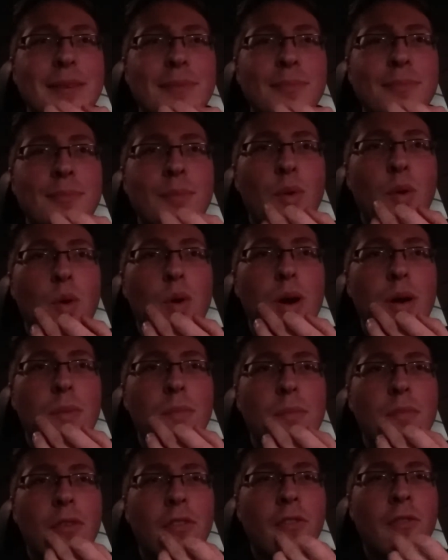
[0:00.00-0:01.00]
more
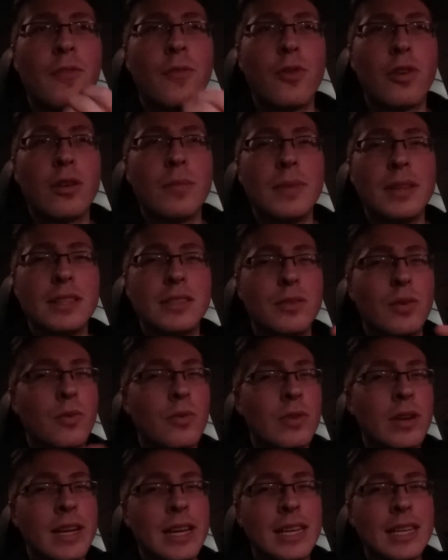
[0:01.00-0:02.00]
performance
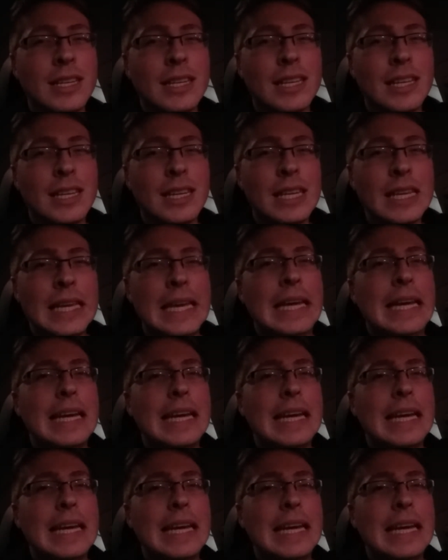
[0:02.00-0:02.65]
oriented,